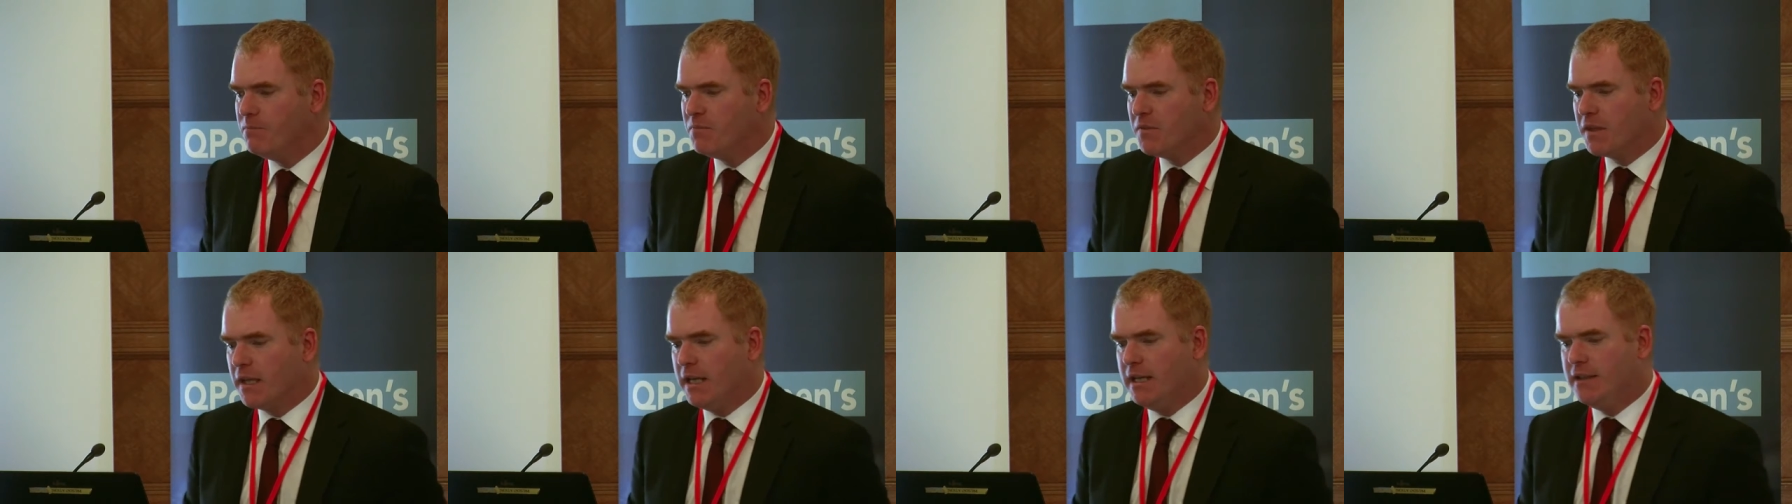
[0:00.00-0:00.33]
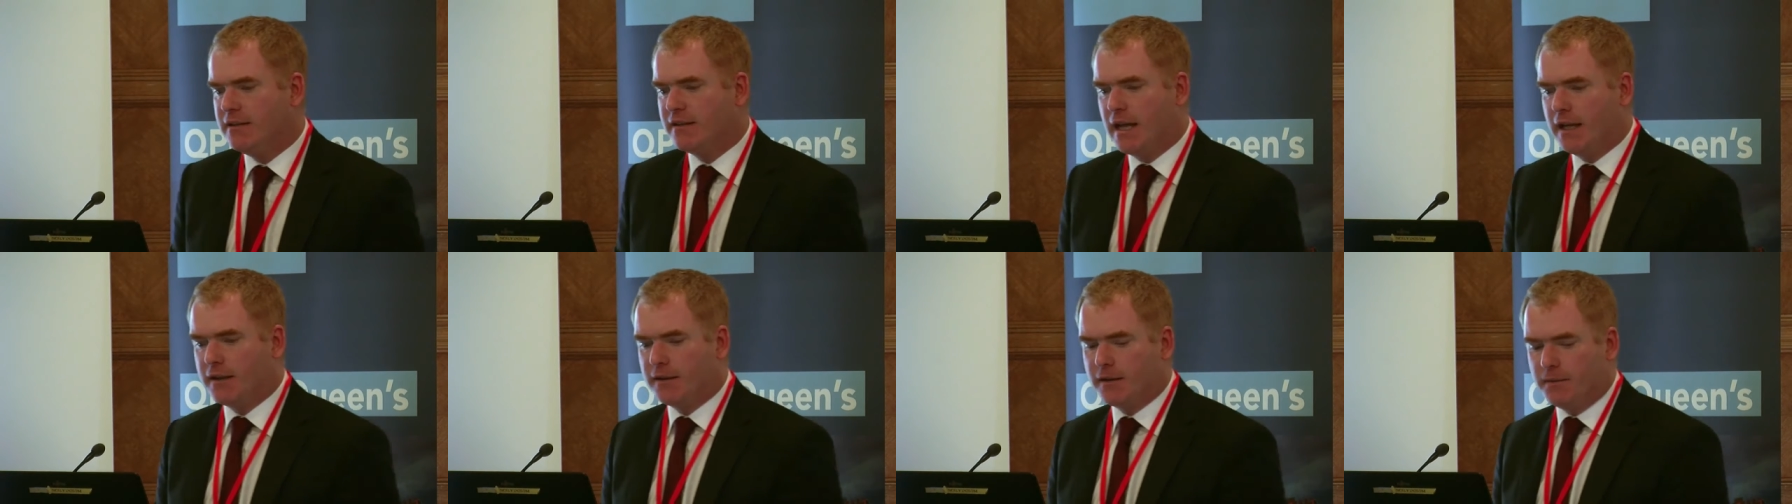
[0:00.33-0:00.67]
is
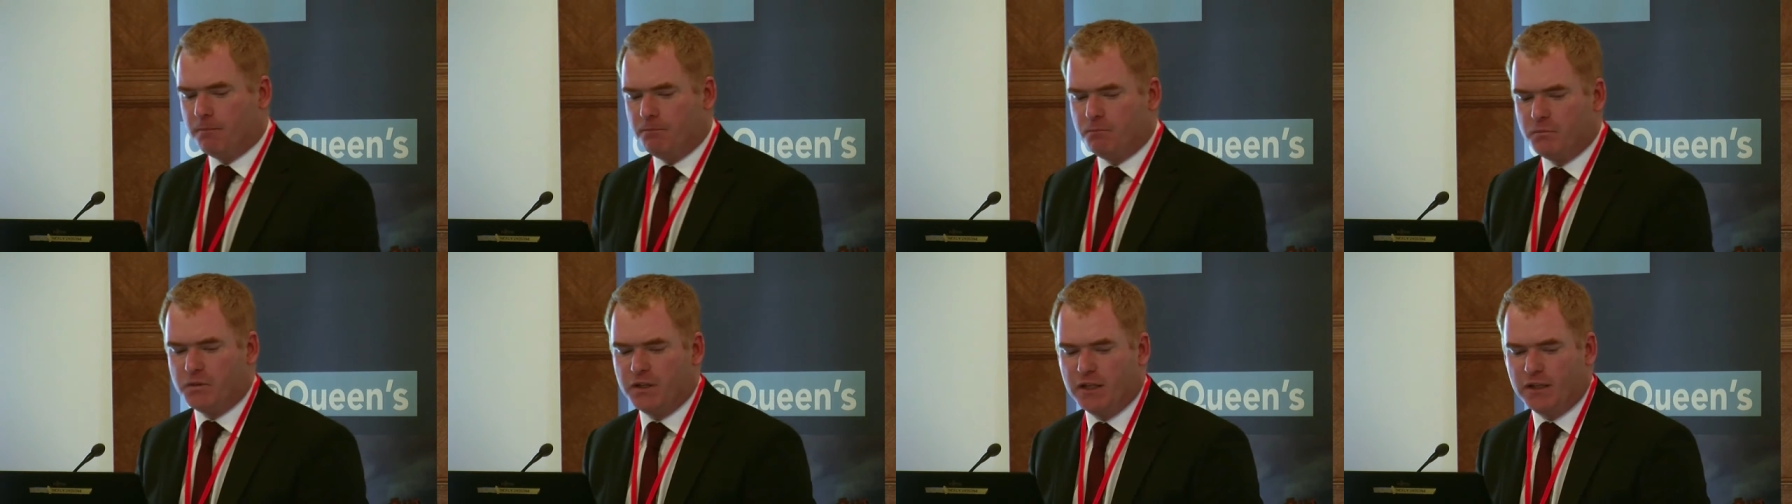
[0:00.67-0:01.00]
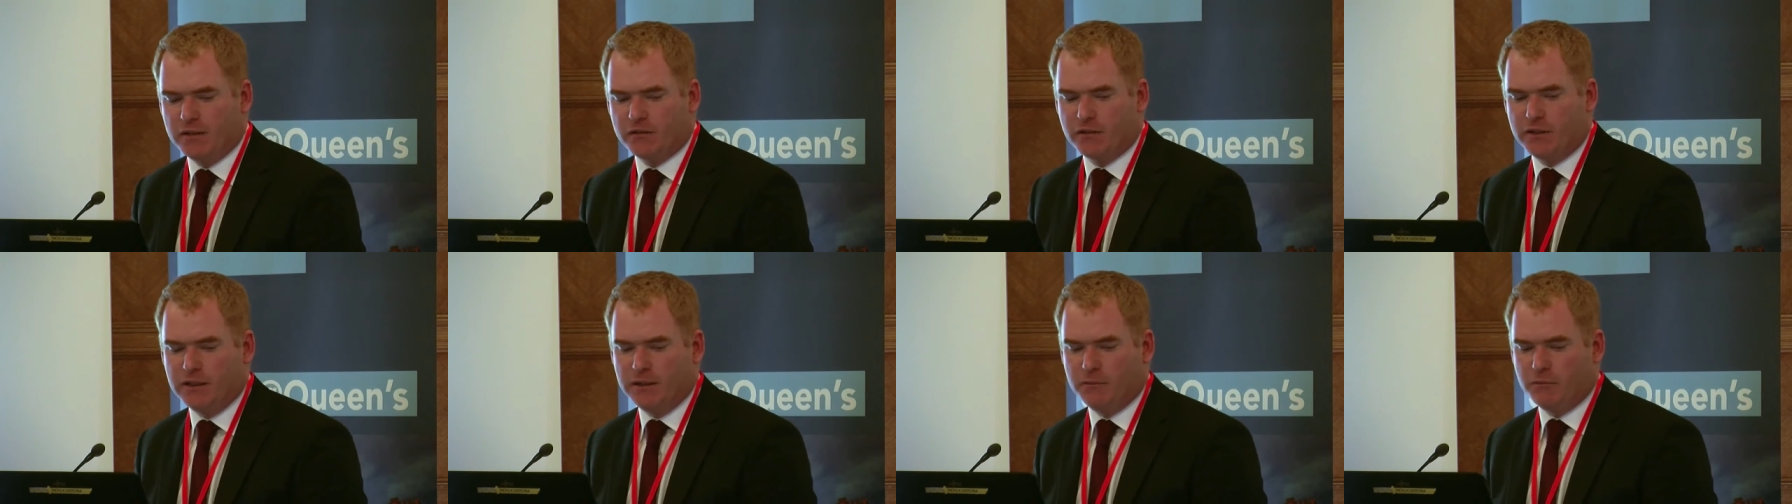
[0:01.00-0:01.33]
that there
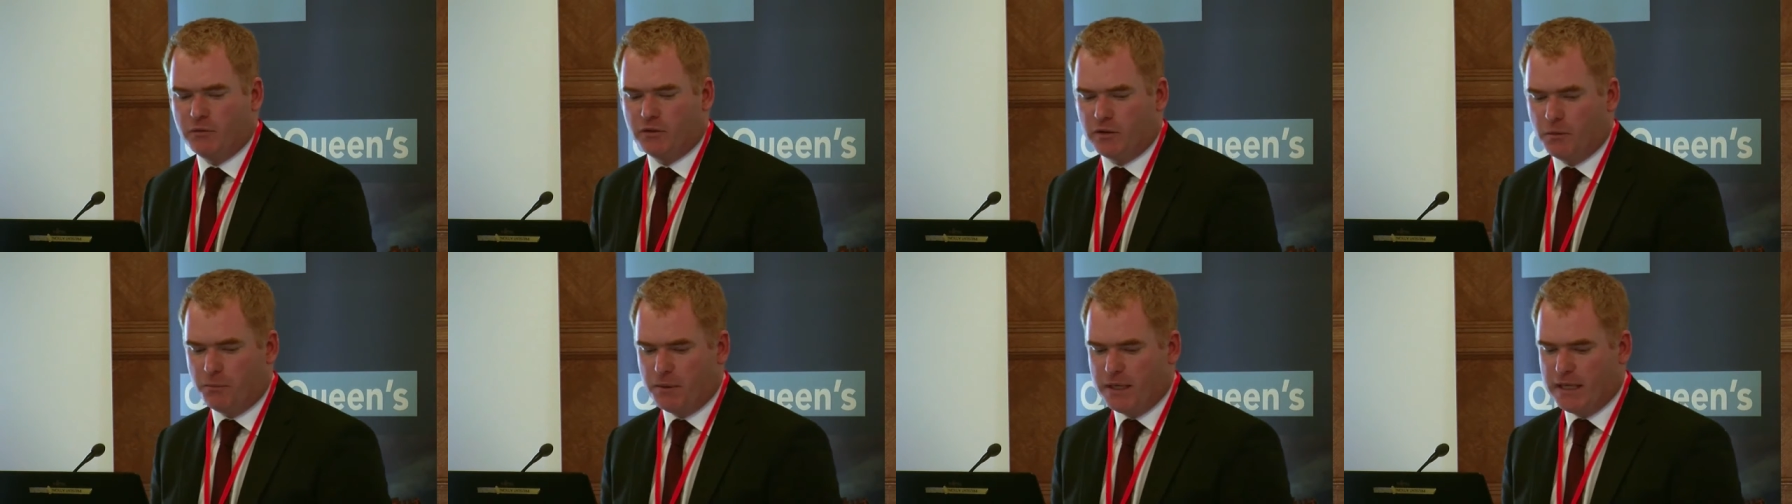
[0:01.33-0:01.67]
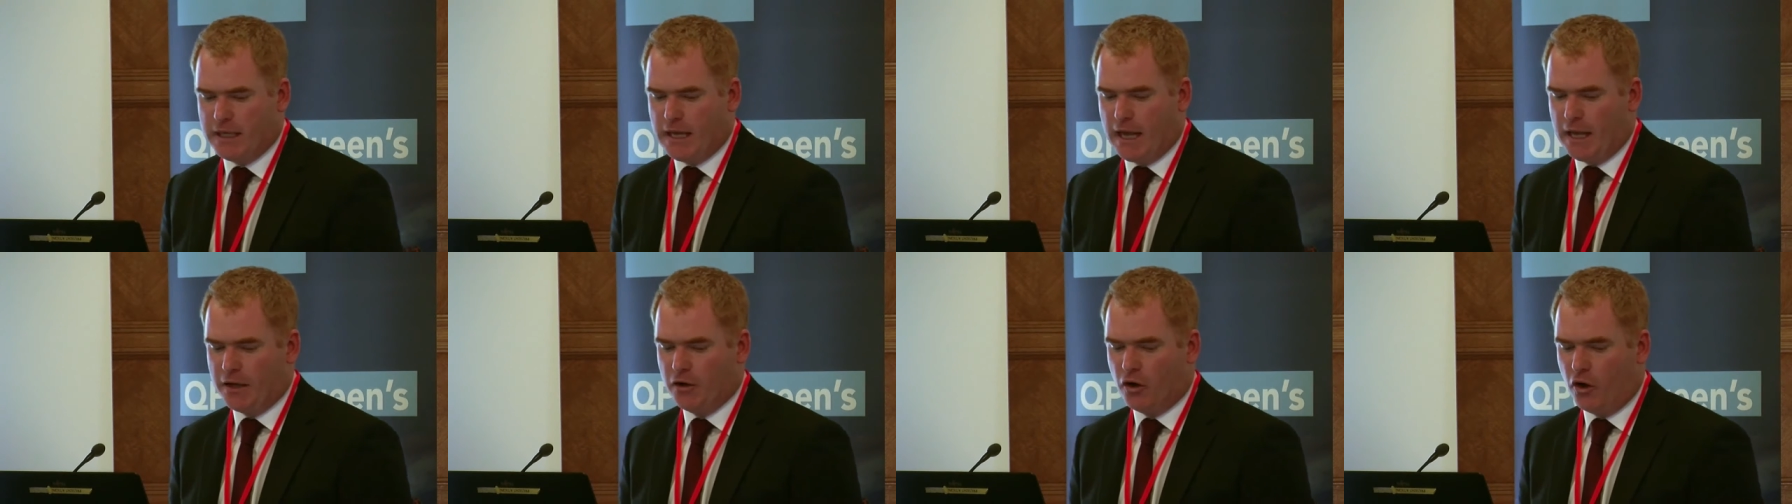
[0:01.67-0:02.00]
seems to
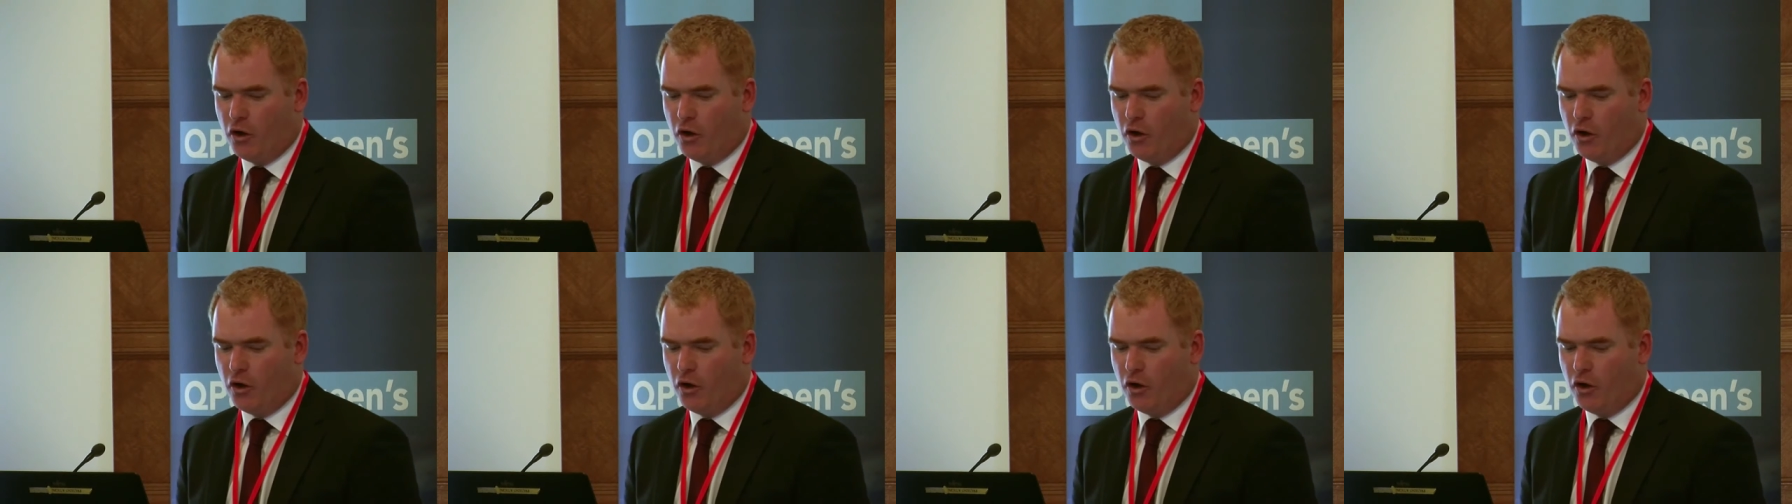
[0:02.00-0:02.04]
be an